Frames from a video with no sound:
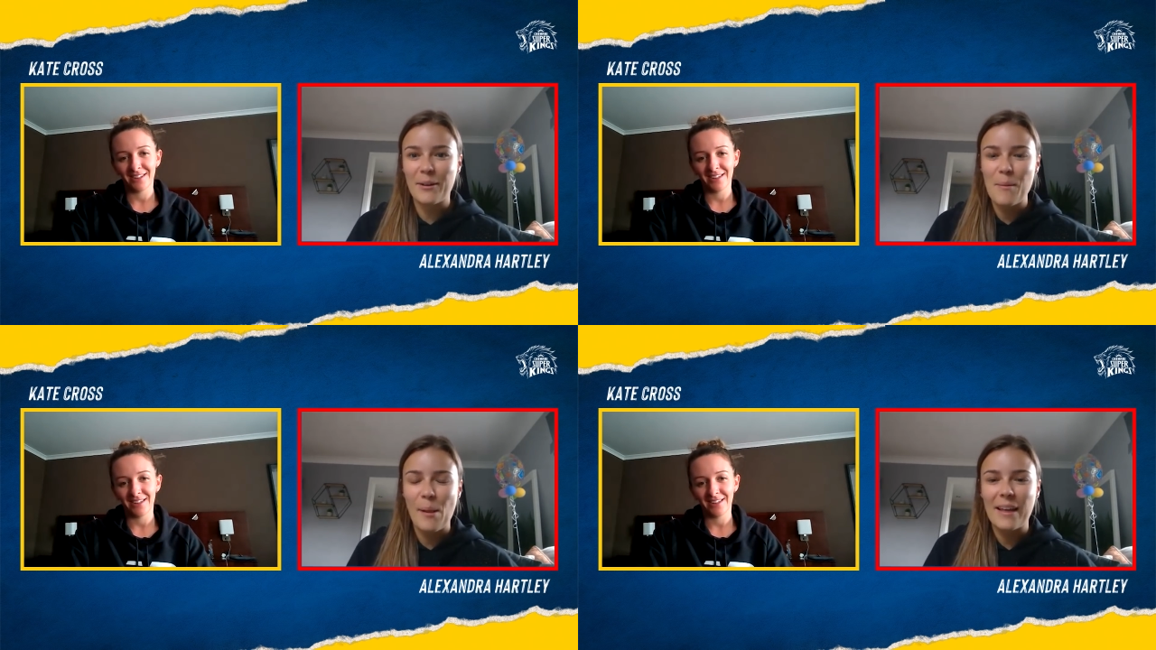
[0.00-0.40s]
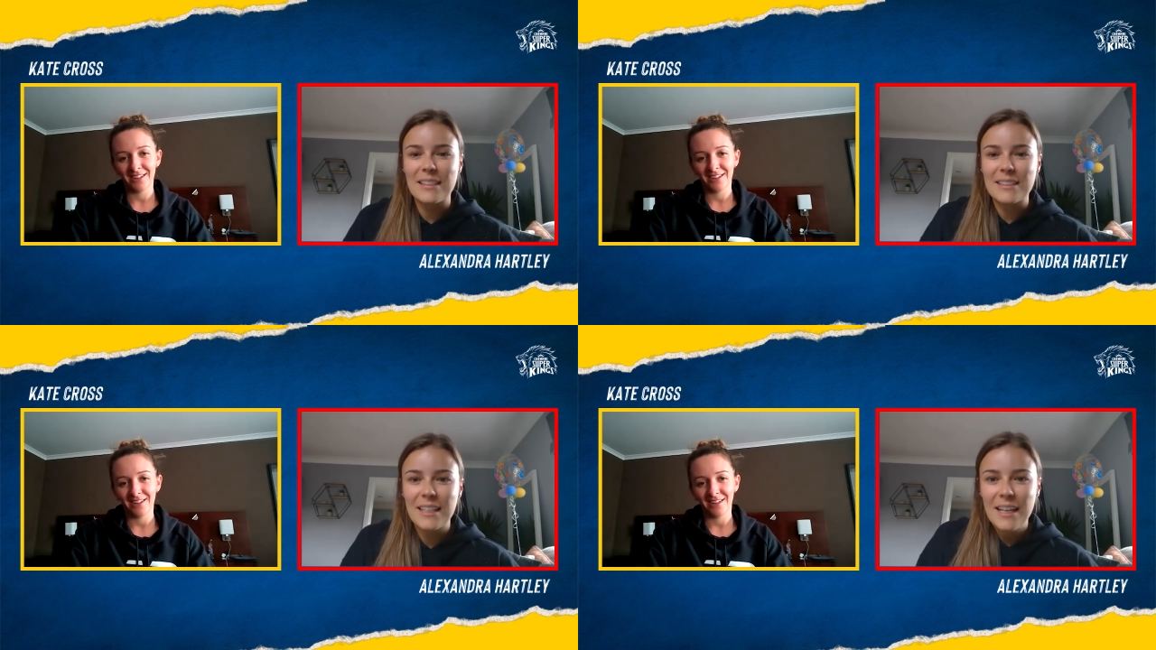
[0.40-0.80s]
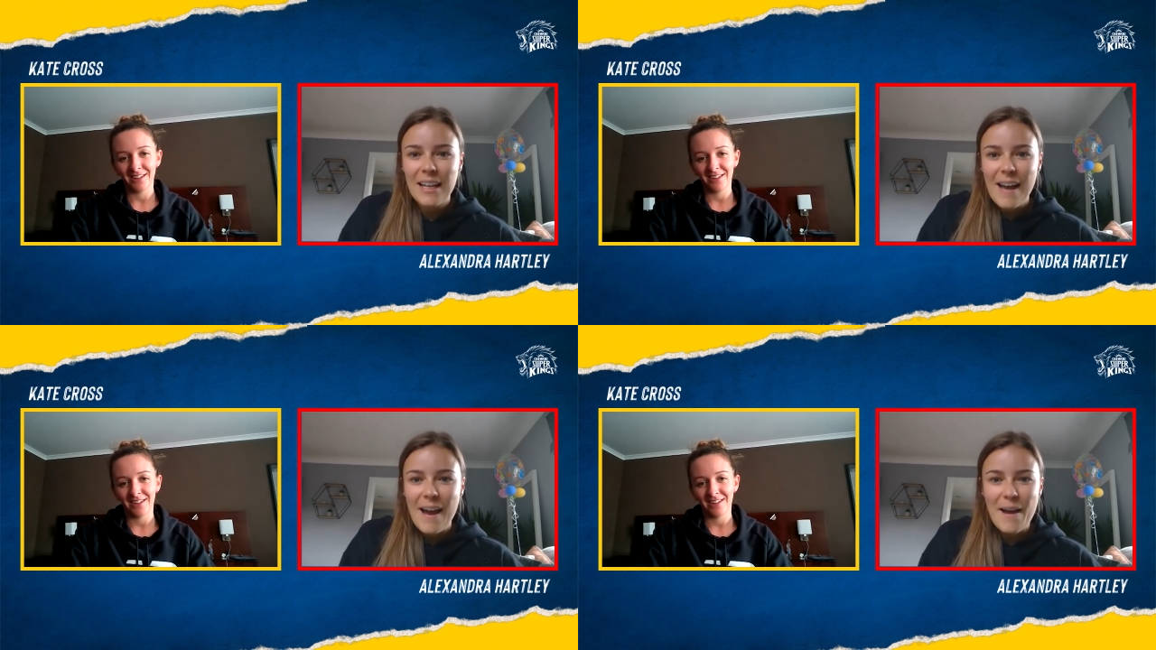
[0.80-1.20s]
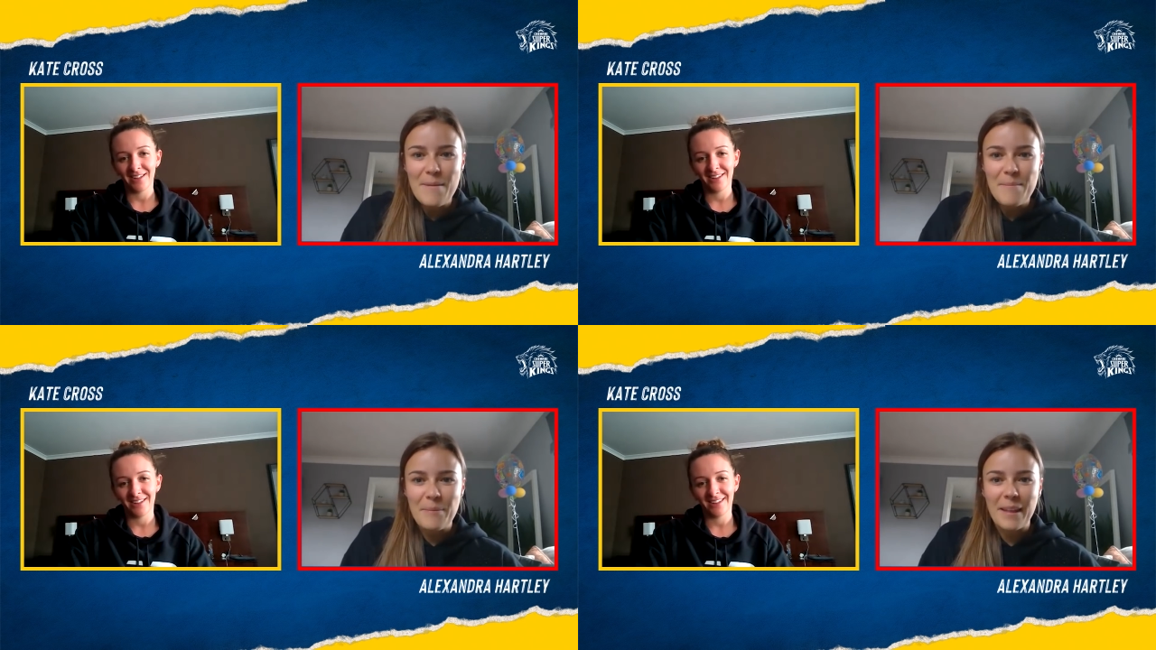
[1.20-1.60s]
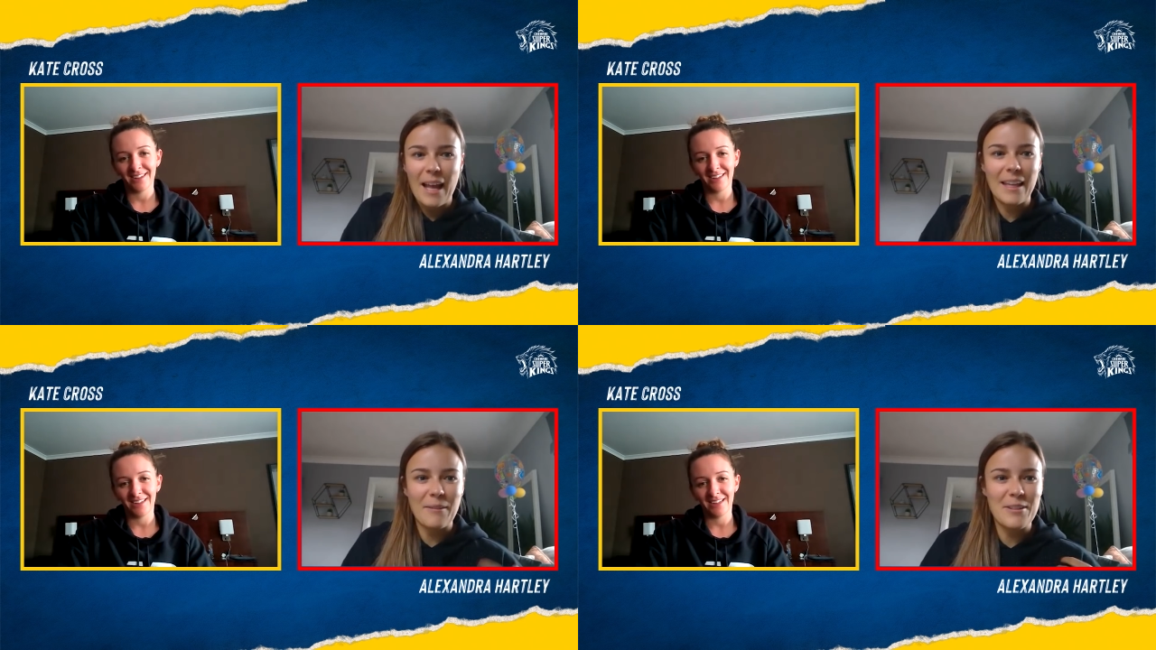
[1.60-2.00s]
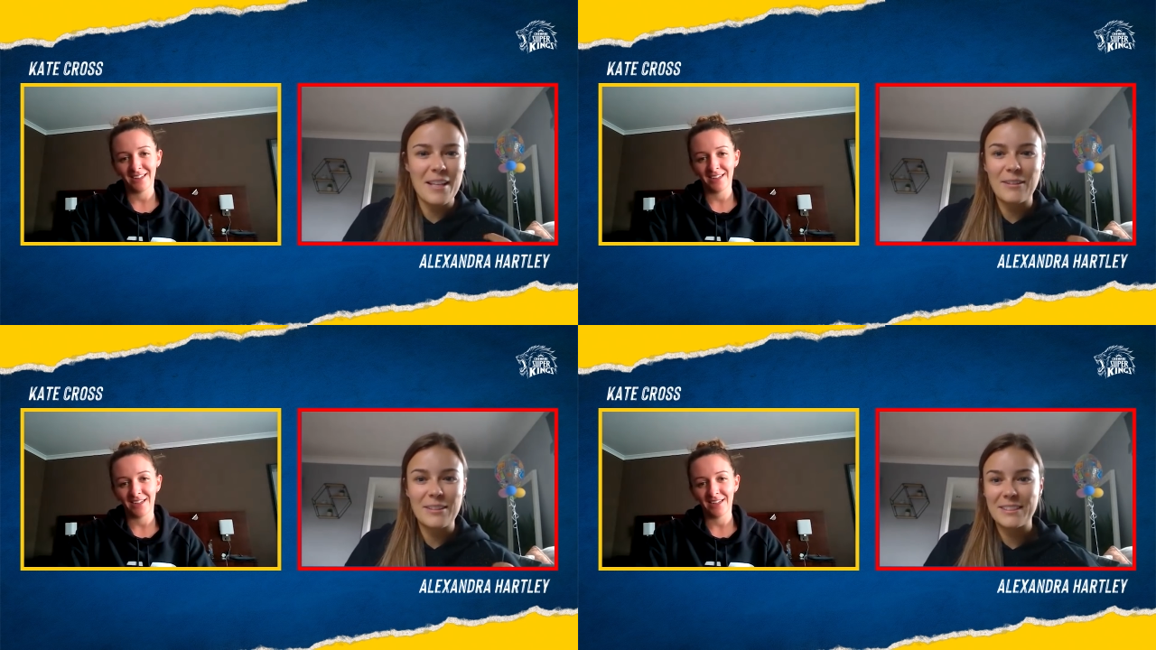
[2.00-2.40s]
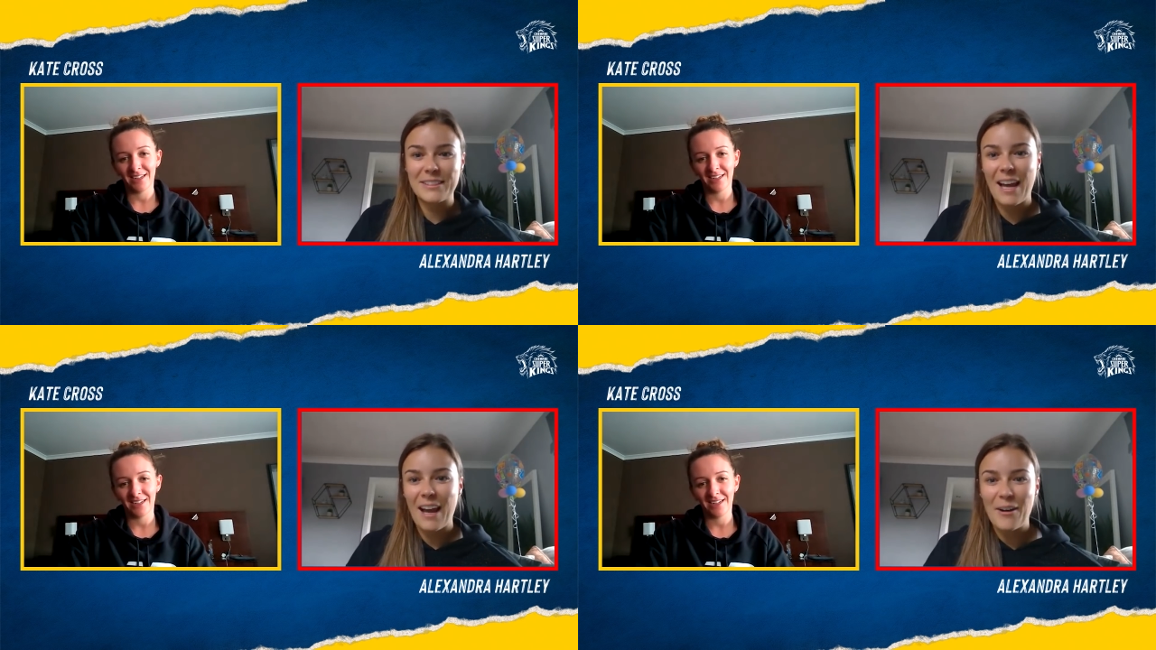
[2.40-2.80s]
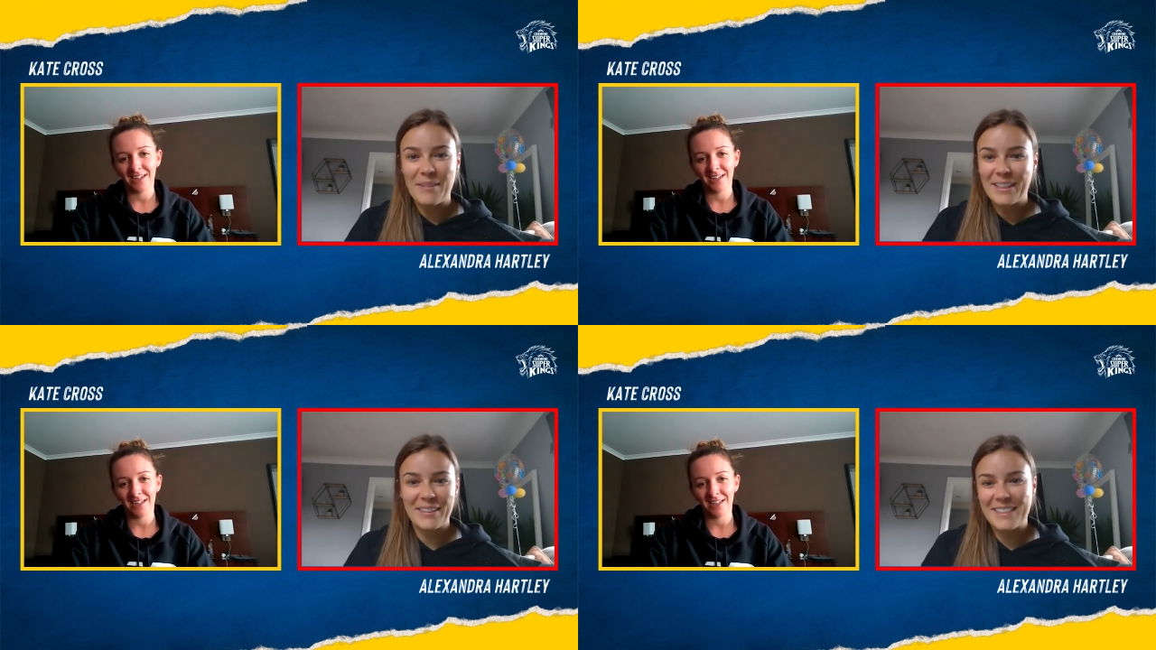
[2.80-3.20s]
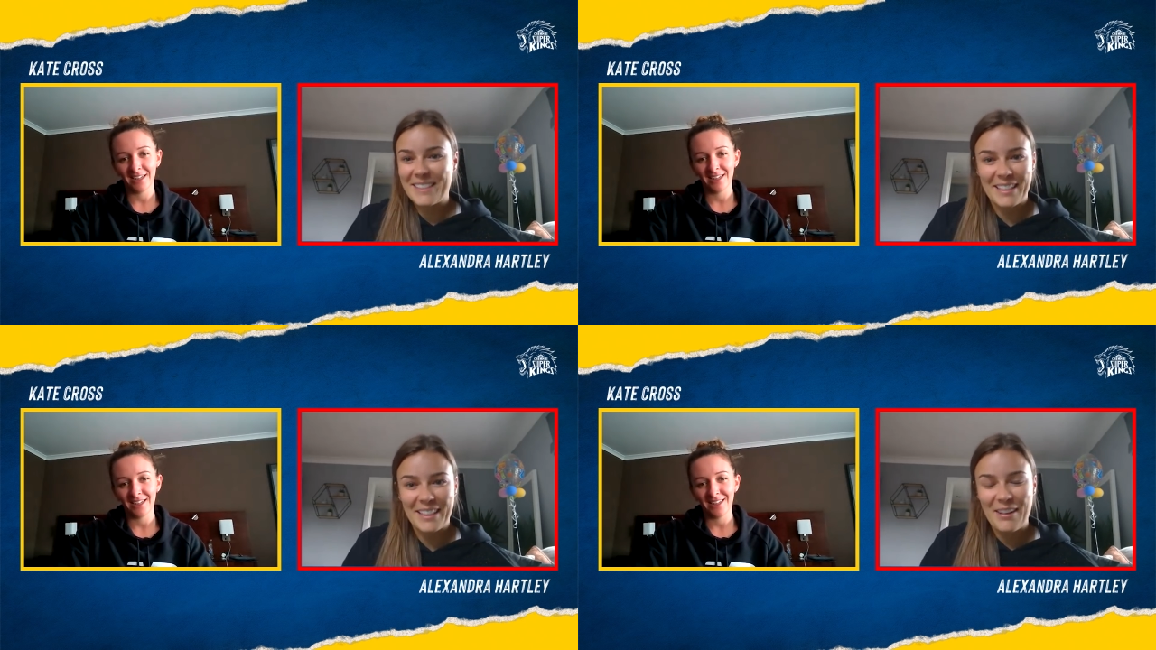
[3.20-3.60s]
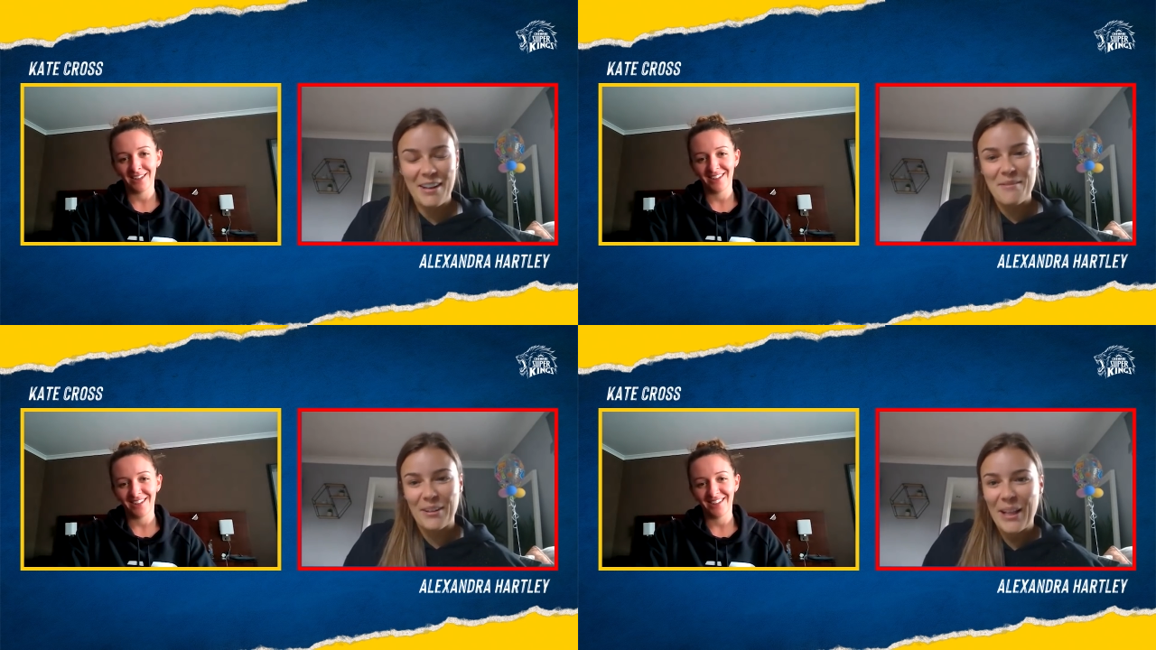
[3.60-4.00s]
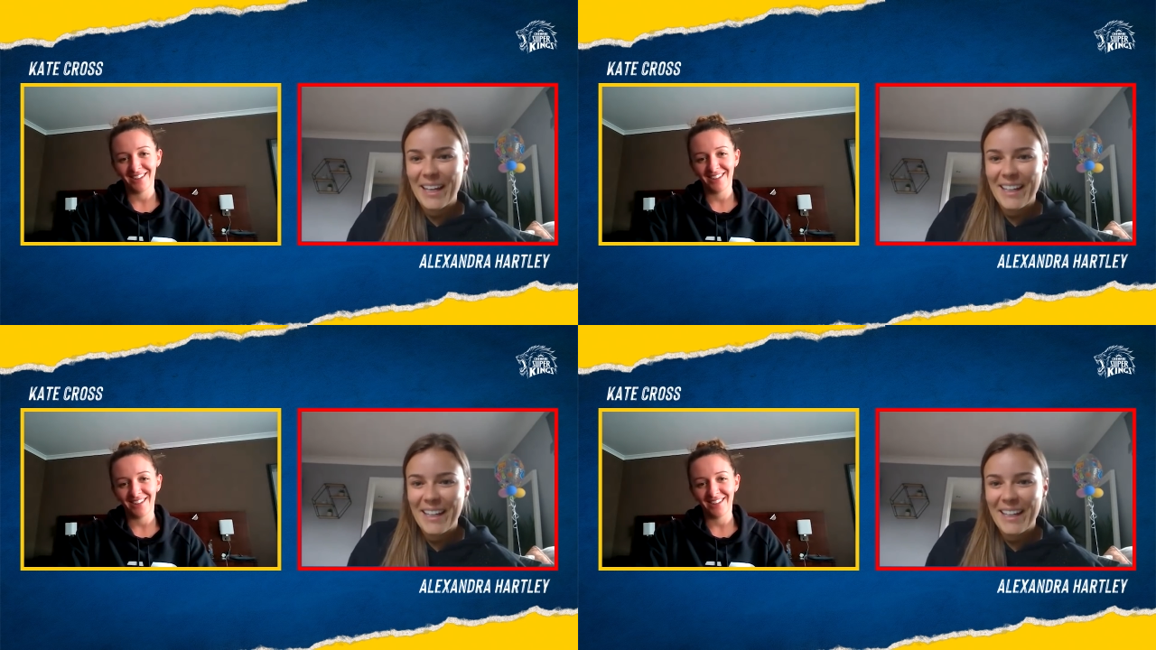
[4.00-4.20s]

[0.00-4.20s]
Speaker 1: the players, um, and that was I was just like, oh my god, this is incredible.